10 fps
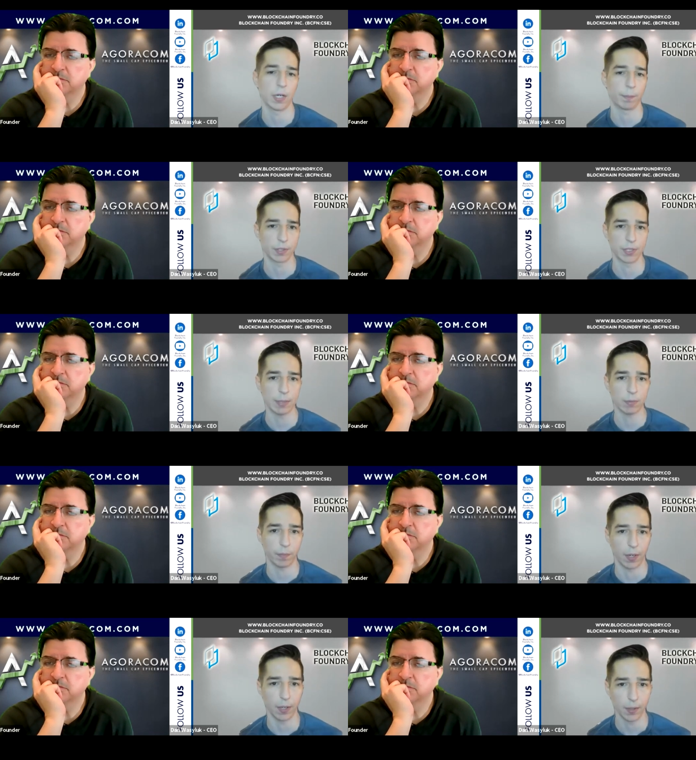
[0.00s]
Speaker 1: up our team a
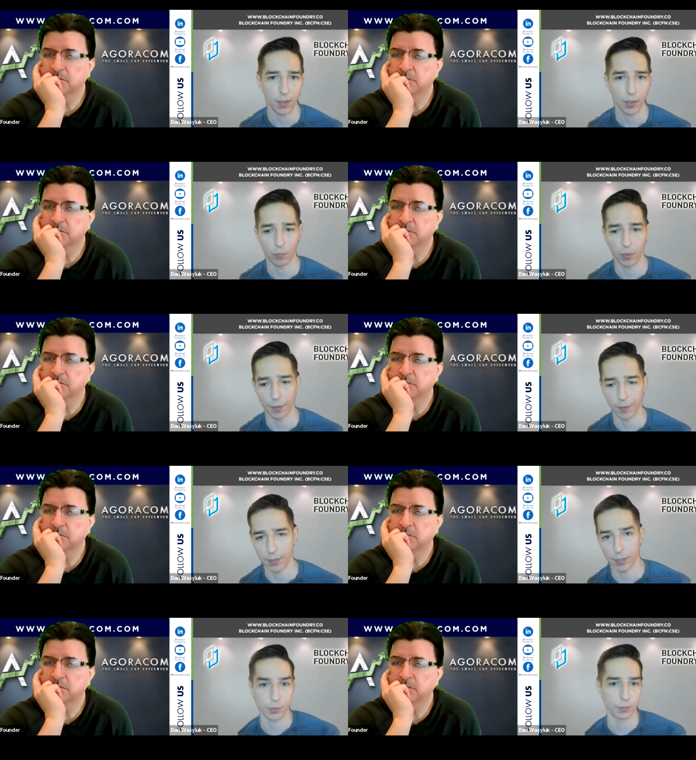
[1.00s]
bit with
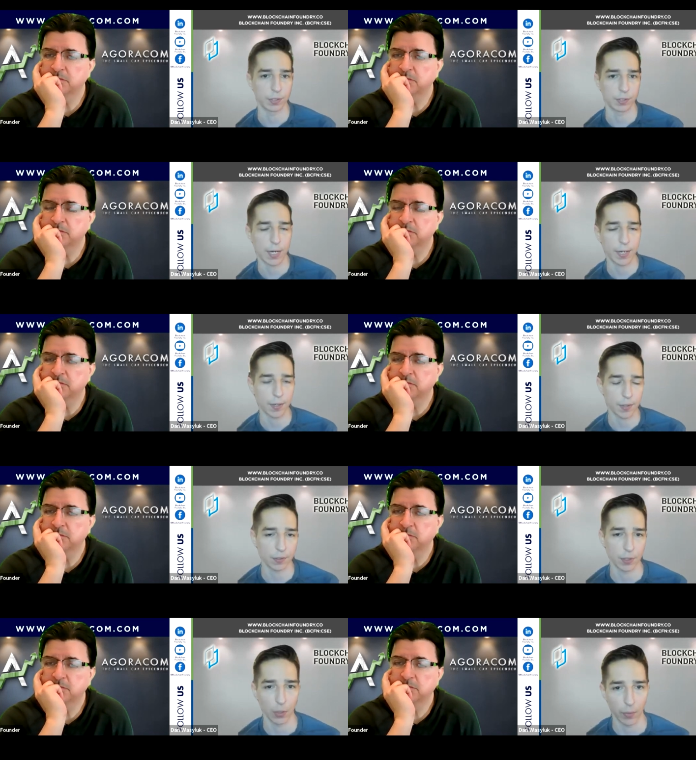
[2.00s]
additional designers and
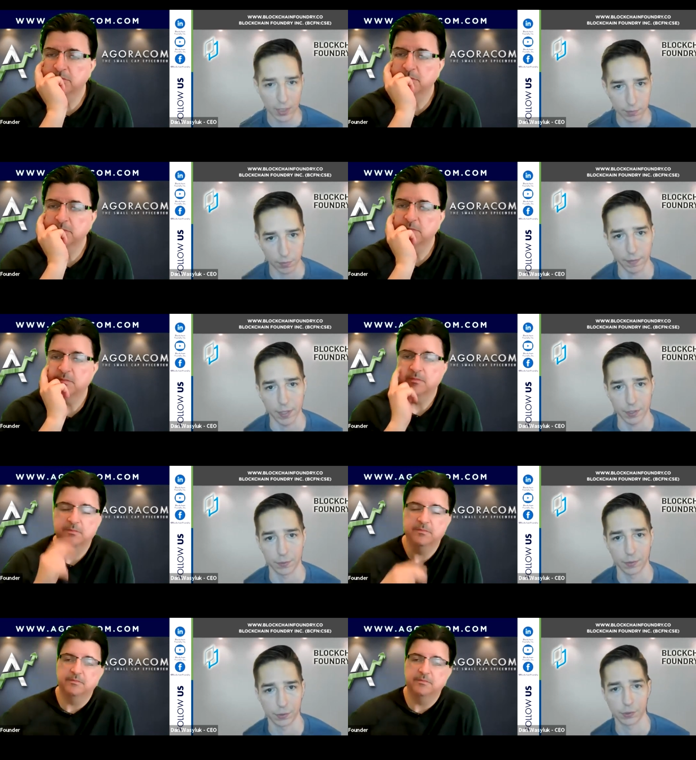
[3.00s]
UX
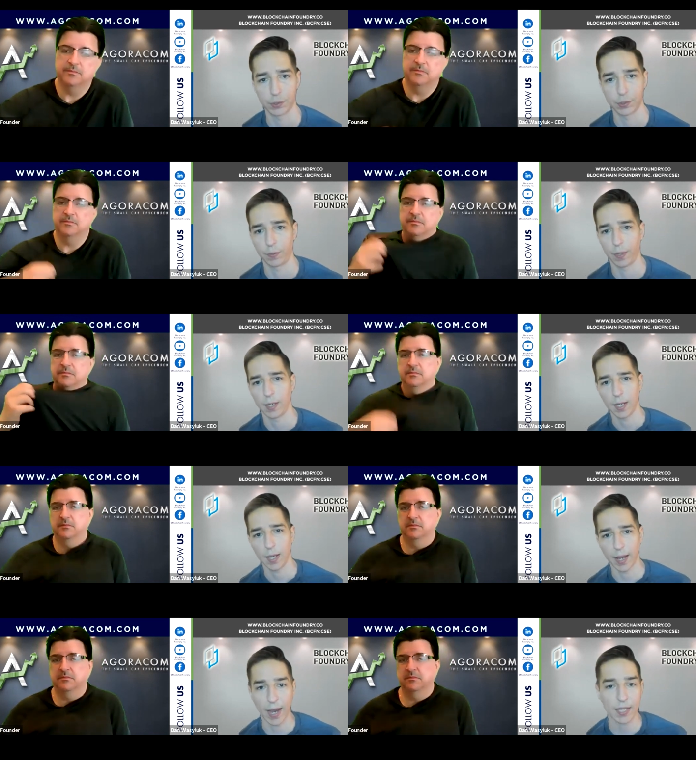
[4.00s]
professionals so that
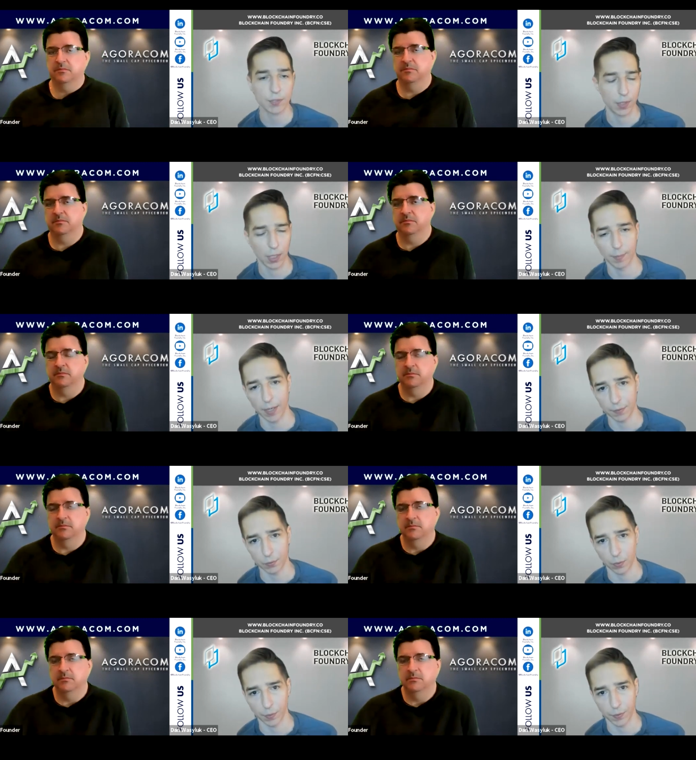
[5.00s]
as we come out the
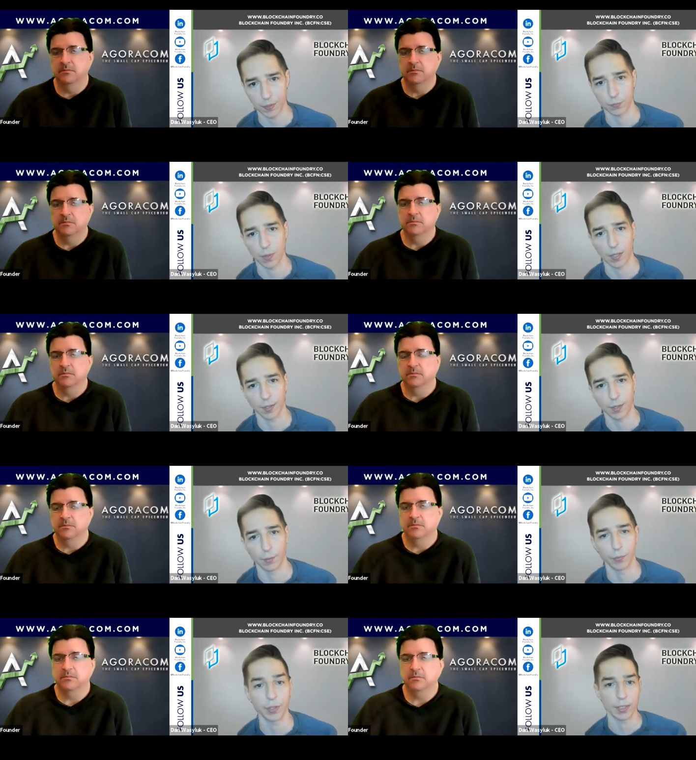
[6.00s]
door with this wallet, it
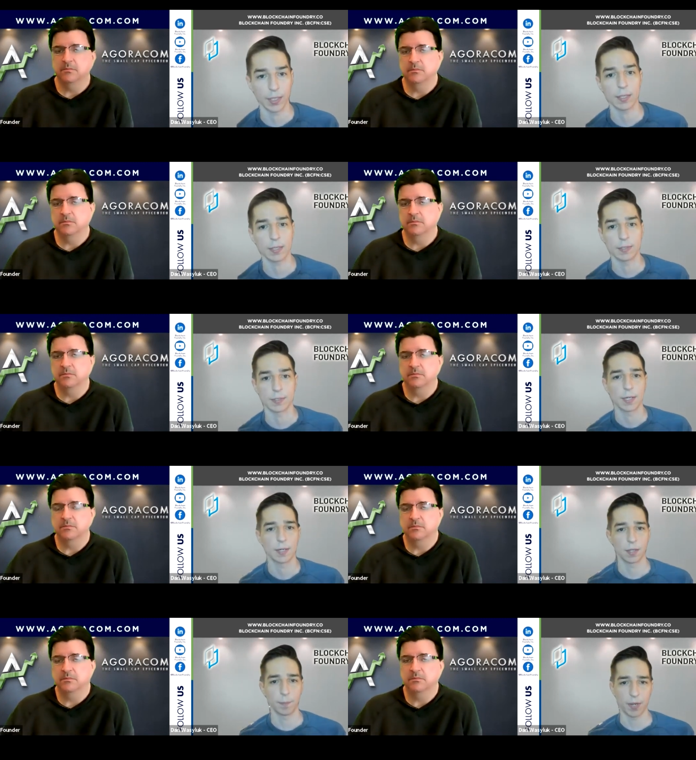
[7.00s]
really is
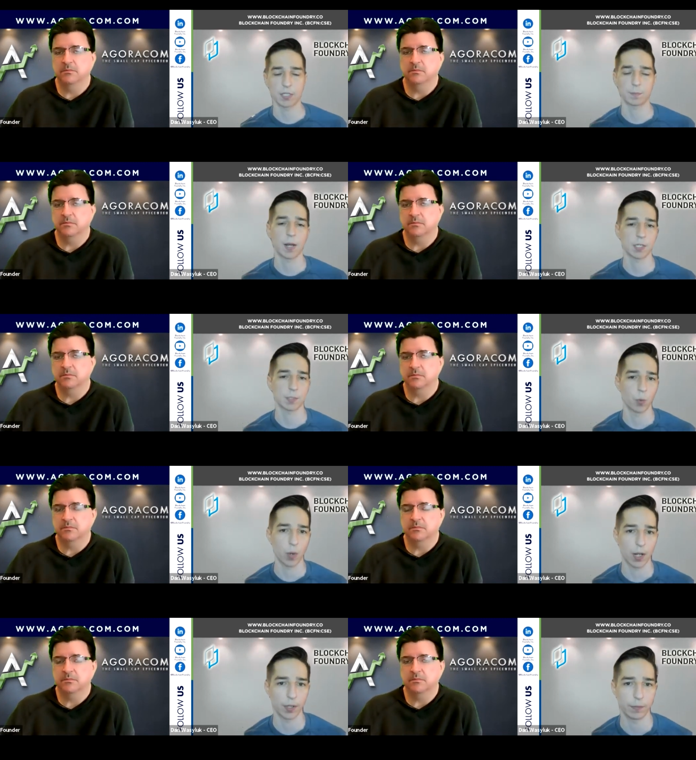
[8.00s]
the best possible
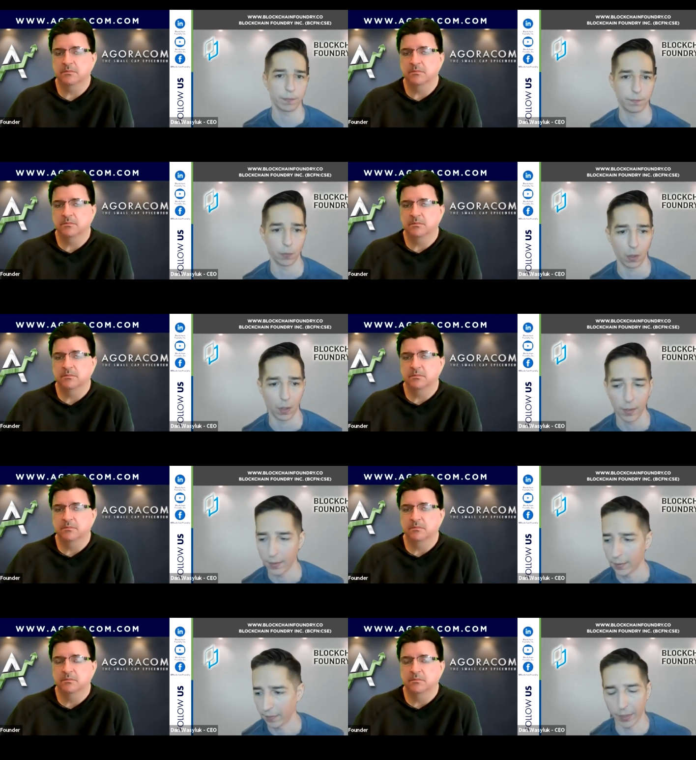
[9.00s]
wallet for
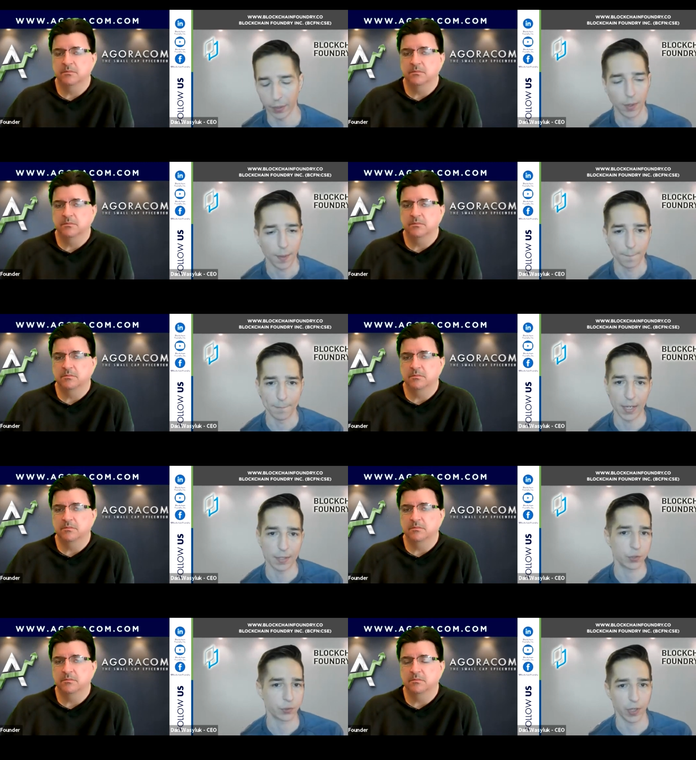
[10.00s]
you know
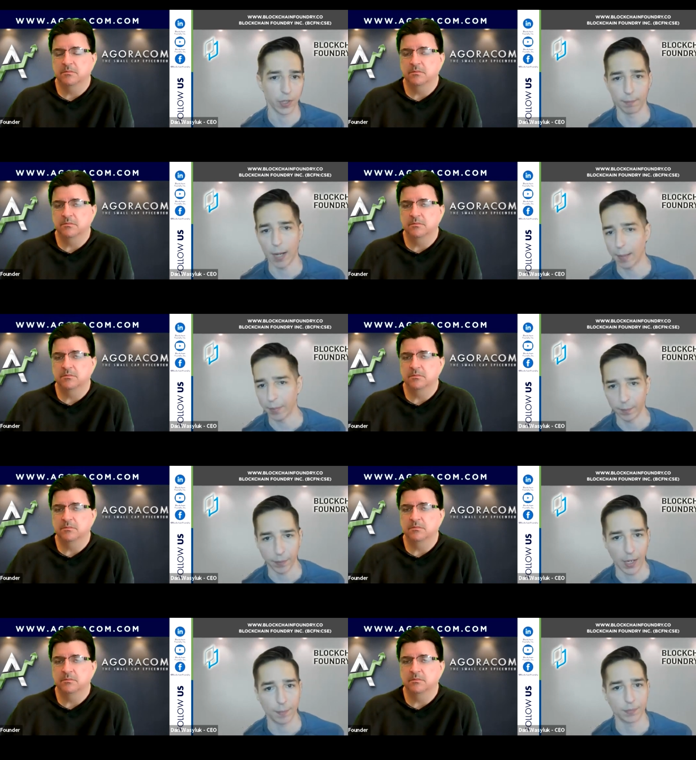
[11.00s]
mainstream mom and
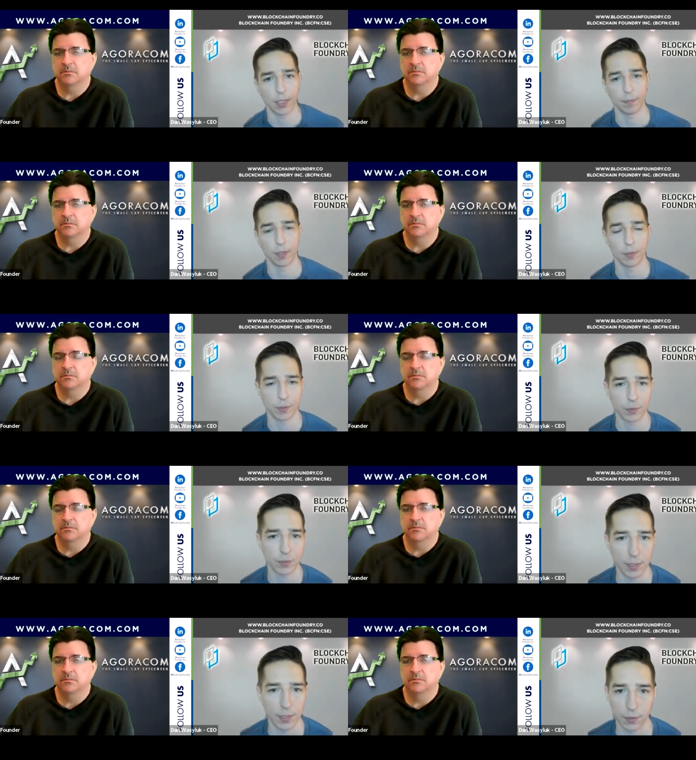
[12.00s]
pop type users to
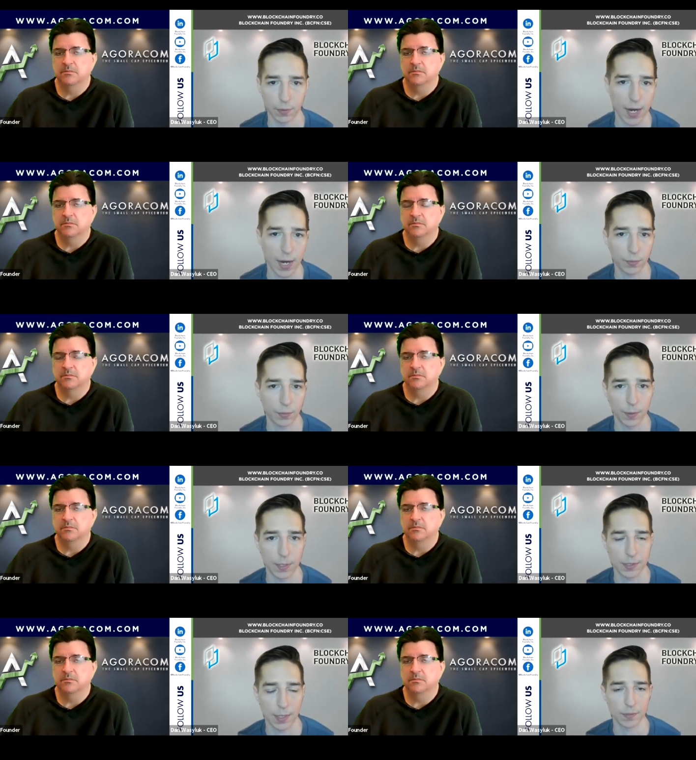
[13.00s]
interact with these
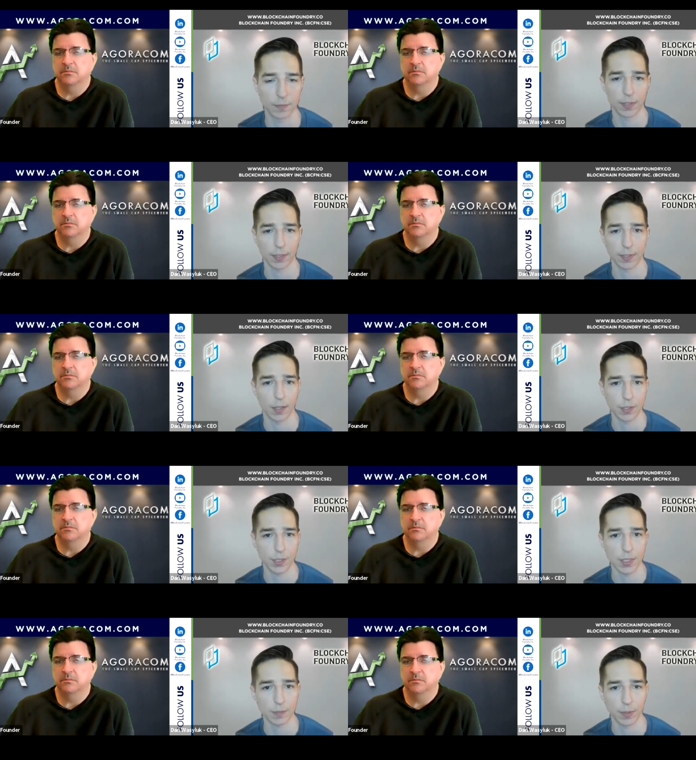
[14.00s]
types of
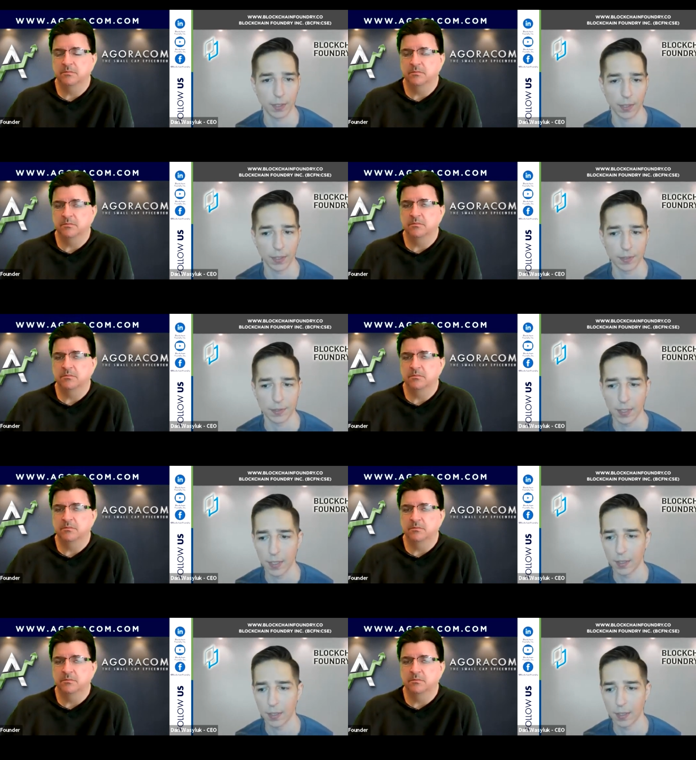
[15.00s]
technologies because